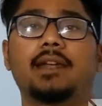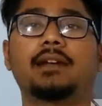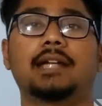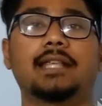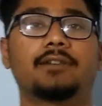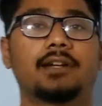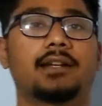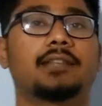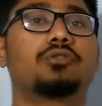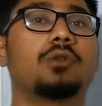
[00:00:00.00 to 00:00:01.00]
they can transfer
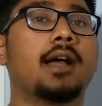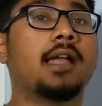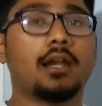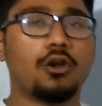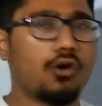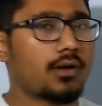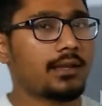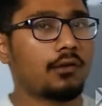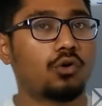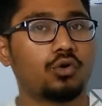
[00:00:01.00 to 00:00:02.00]
data through a
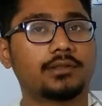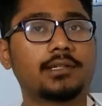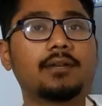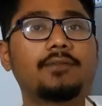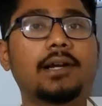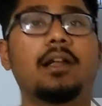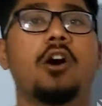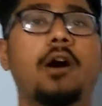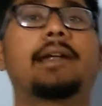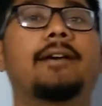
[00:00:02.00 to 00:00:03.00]
local host server
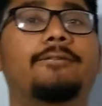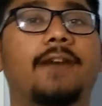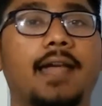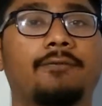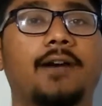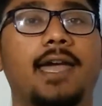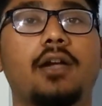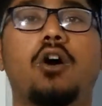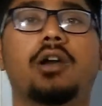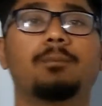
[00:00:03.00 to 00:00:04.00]
or a
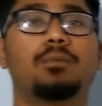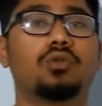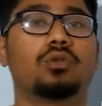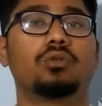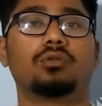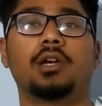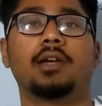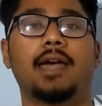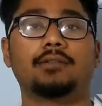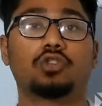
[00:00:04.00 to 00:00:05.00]
Wi-Fi or a Bluetooth
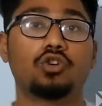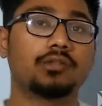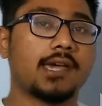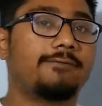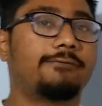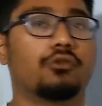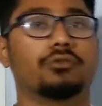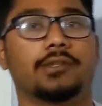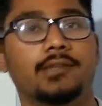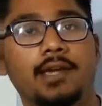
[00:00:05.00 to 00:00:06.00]
and through their
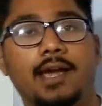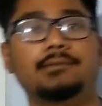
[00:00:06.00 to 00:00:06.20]
phones.